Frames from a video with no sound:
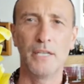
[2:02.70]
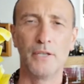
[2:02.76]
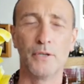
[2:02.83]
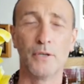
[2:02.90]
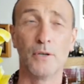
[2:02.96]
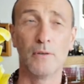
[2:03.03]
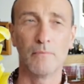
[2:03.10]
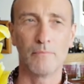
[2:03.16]
you
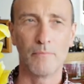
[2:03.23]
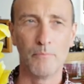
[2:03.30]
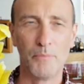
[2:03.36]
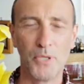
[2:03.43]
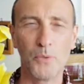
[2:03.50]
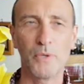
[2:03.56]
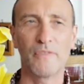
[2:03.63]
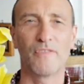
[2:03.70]
know,
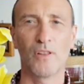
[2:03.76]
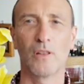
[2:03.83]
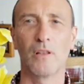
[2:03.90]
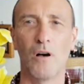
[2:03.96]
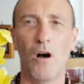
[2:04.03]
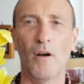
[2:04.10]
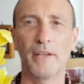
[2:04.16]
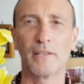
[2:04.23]
beautiful
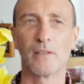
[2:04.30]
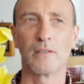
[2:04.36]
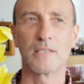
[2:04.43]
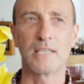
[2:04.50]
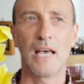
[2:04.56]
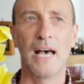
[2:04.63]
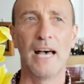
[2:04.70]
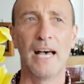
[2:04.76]

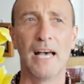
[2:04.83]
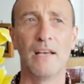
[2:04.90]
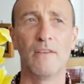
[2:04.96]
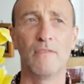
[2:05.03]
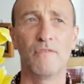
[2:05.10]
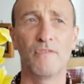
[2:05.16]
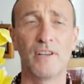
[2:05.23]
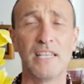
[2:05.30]
oils, uh,
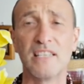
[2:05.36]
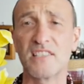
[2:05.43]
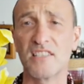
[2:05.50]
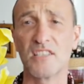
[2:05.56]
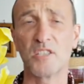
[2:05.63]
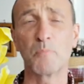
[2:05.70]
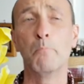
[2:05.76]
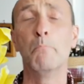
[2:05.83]
for
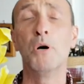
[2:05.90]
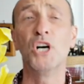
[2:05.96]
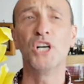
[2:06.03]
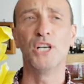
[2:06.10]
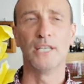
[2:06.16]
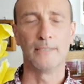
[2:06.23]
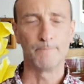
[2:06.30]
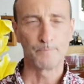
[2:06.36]
instance,
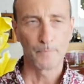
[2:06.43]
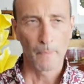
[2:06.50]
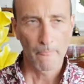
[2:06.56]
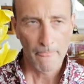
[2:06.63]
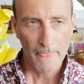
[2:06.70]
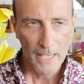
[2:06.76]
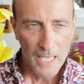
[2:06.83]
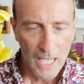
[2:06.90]
myrrh.
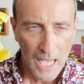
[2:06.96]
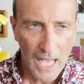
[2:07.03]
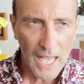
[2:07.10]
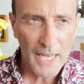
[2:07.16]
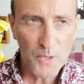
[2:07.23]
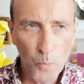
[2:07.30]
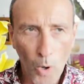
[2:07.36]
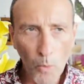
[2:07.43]

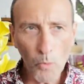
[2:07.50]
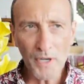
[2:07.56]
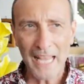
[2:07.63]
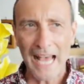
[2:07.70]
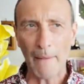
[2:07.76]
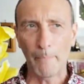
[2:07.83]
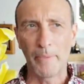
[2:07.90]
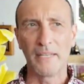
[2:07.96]
And what would
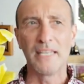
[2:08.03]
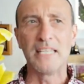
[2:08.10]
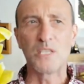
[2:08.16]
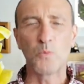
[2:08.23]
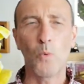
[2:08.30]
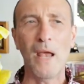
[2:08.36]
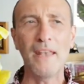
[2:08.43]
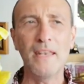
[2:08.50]
happen
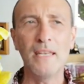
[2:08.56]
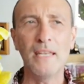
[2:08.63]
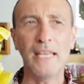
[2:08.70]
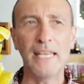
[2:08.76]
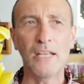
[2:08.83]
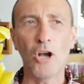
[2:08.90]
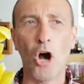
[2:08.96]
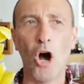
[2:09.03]
is when
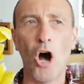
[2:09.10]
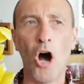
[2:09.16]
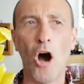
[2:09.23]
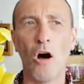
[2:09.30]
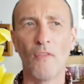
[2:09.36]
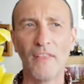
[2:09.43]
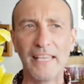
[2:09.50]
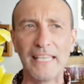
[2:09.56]
it got
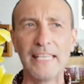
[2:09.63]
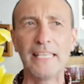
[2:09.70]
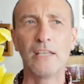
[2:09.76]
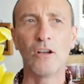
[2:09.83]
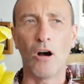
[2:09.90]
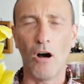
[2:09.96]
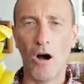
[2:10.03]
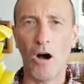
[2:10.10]
hot, the heat
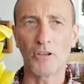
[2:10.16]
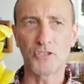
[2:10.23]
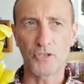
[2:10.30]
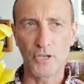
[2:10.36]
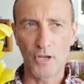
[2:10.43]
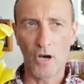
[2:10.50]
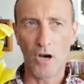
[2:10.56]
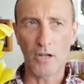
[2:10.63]
got
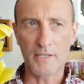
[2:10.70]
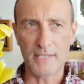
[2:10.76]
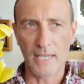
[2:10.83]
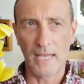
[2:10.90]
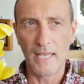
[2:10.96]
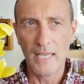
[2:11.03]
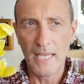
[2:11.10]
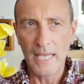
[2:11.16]
hotter and
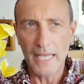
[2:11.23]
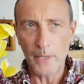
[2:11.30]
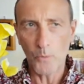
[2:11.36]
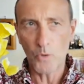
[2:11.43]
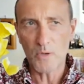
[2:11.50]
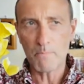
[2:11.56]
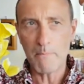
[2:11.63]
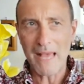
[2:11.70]
hotter, it
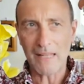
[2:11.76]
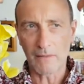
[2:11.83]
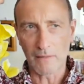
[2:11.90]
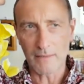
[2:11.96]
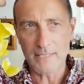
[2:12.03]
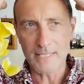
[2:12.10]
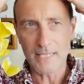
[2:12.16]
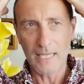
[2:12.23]
would
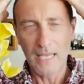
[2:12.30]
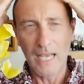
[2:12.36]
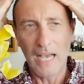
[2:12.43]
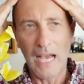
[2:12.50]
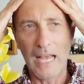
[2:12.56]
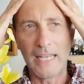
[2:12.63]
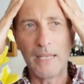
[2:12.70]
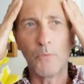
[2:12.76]
melt
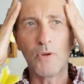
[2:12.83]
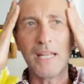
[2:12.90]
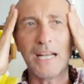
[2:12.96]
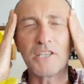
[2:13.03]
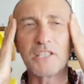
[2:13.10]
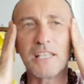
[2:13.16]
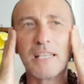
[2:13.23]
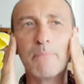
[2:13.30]
and it would
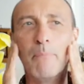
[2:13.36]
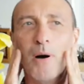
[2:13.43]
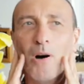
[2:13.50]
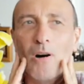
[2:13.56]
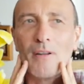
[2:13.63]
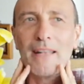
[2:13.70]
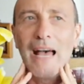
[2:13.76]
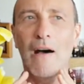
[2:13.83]
actually
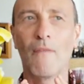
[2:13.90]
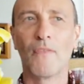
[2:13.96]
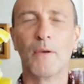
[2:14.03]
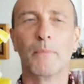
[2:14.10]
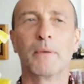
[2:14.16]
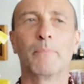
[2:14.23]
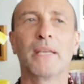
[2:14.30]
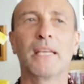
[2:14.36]
pour down
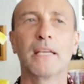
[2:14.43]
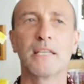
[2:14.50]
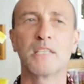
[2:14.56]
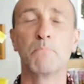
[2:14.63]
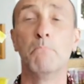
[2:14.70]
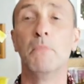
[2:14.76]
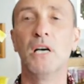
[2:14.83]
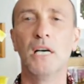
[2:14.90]
them. And
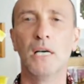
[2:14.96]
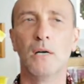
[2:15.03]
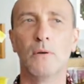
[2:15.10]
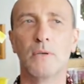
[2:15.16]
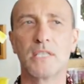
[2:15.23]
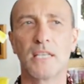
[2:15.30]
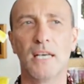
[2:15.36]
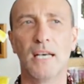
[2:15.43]
because myrrh
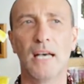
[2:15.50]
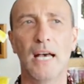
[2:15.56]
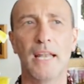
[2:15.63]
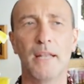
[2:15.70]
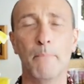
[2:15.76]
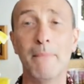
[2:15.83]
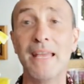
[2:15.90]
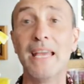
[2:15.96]
was a,
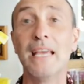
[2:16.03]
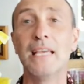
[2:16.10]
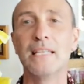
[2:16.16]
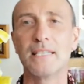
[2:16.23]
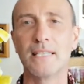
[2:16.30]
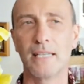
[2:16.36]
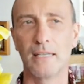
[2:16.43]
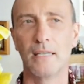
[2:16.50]
an
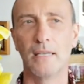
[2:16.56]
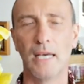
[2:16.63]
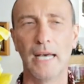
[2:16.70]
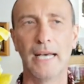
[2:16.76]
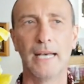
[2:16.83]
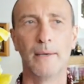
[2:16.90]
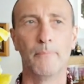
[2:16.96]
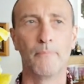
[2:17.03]
amazing,
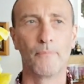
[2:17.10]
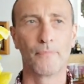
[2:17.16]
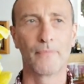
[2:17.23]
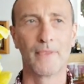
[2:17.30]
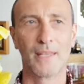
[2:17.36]
um,